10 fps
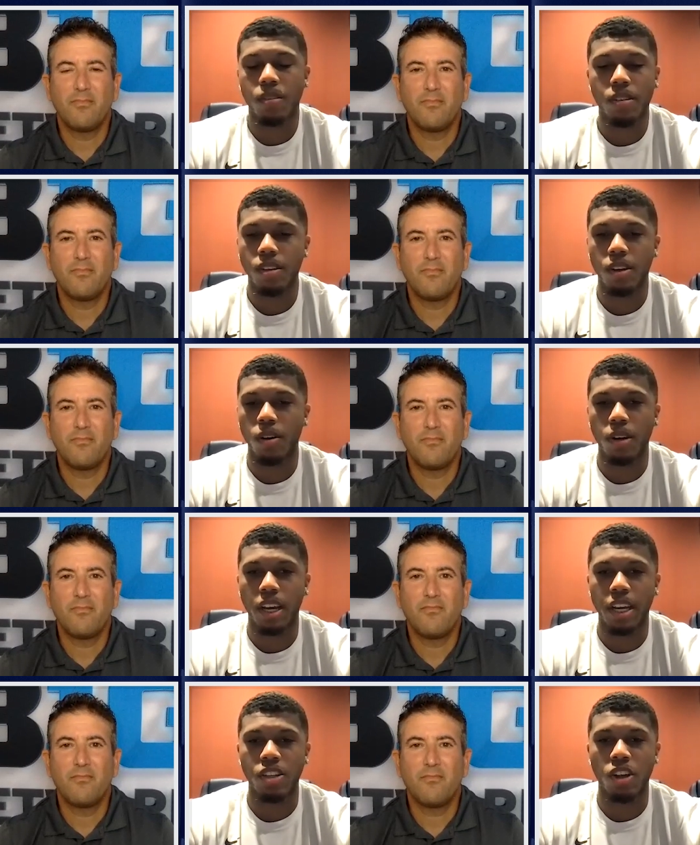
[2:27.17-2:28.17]
Speaker 1: you know
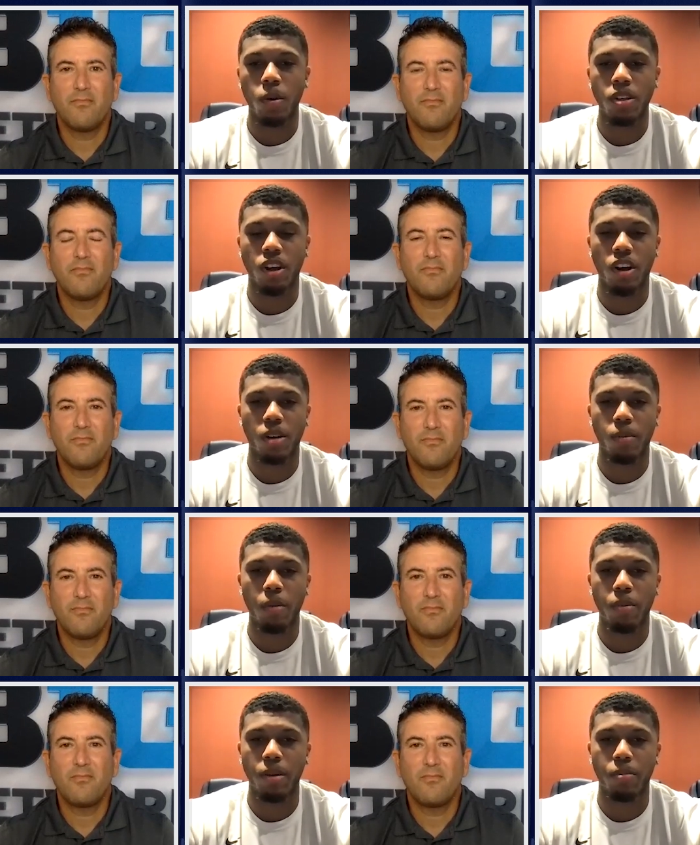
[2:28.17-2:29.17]
he's always talking
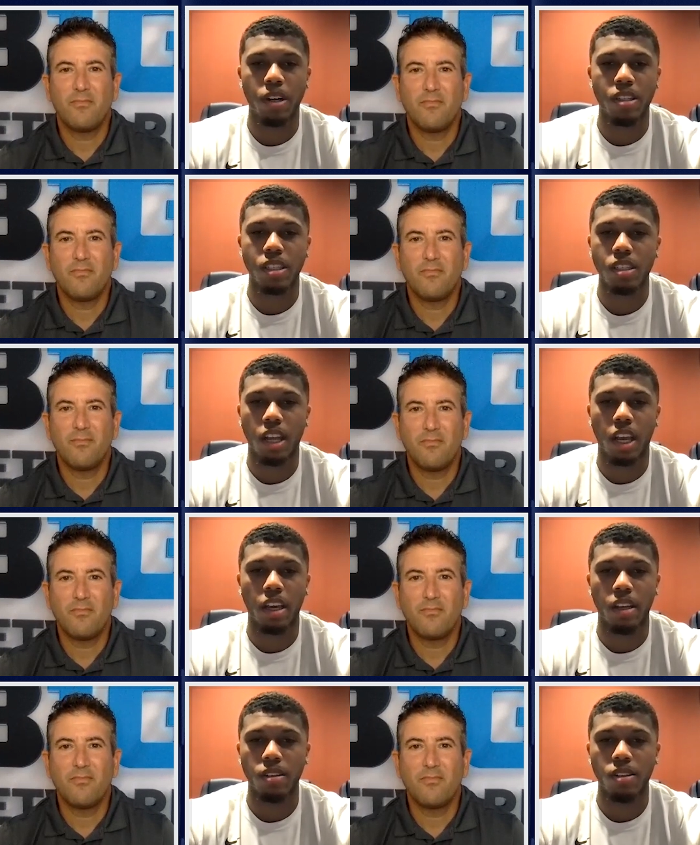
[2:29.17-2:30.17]
about being present
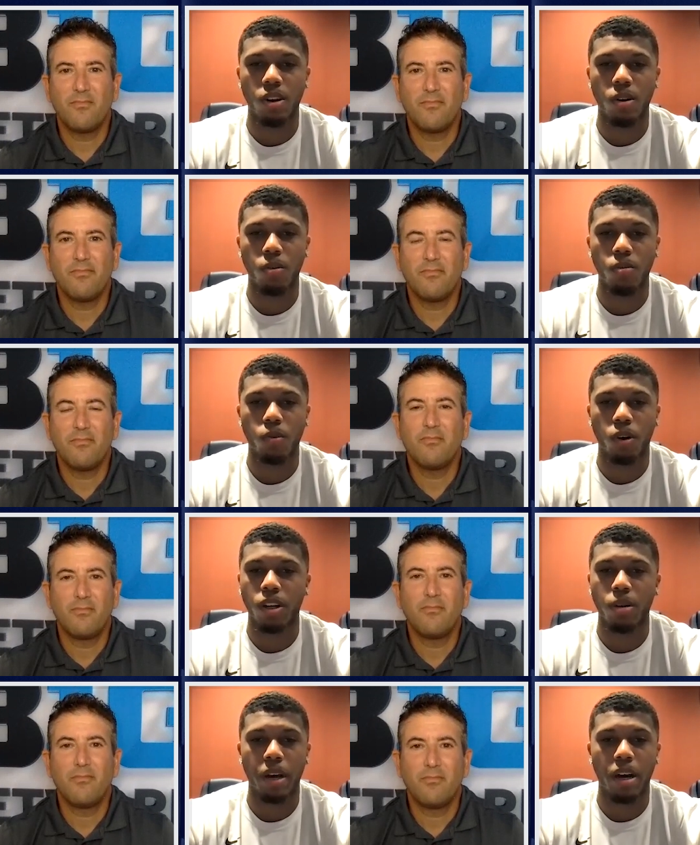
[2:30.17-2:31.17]
and you know
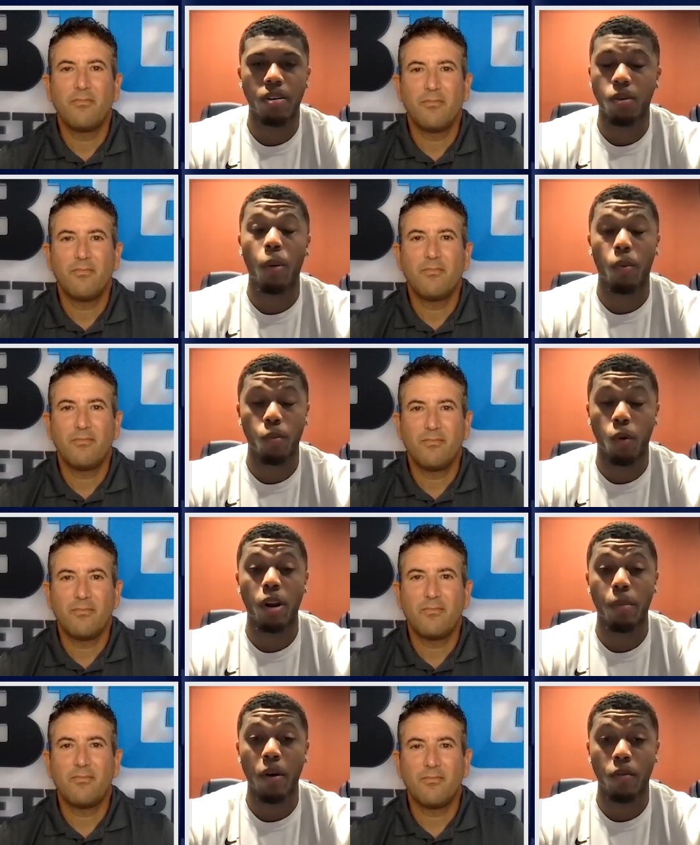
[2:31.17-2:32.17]
working about or worrying
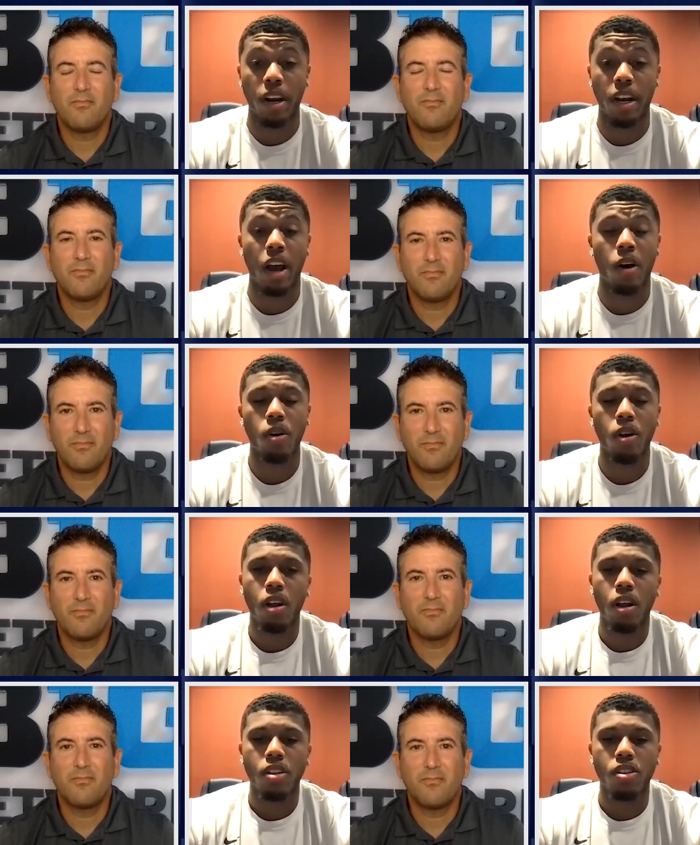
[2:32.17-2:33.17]
about right now
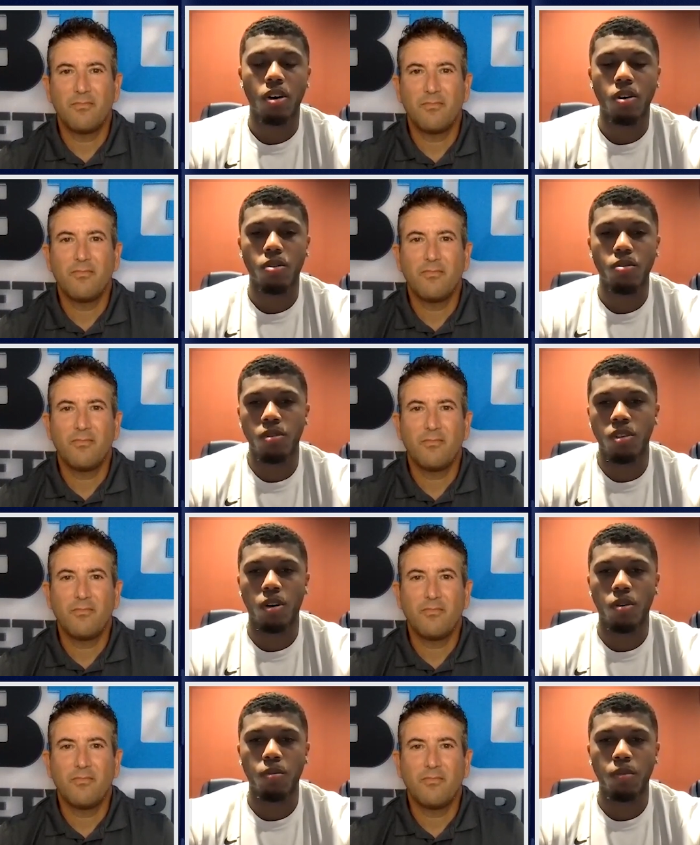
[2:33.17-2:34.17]
so you
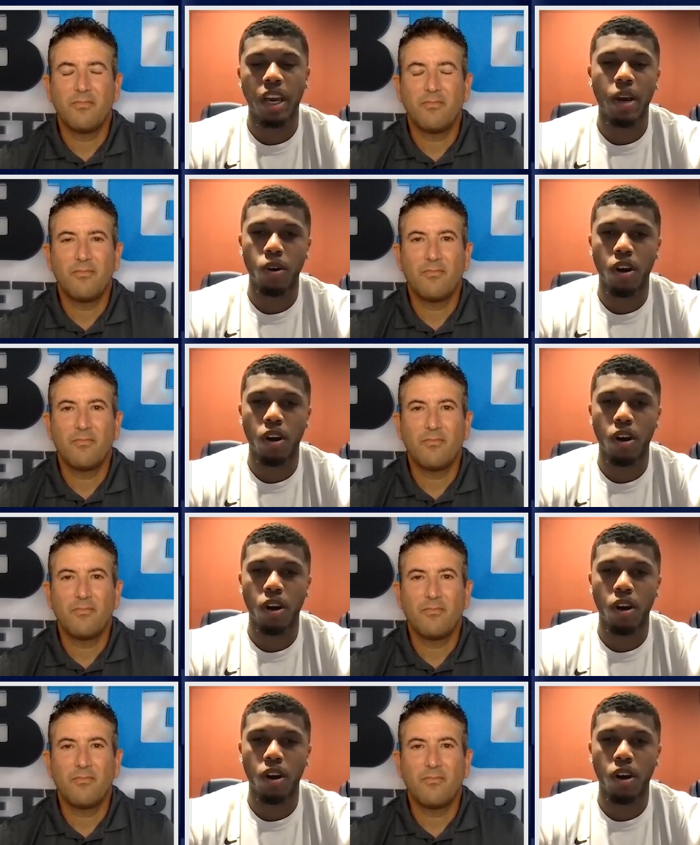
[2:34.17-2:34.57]
know yeah we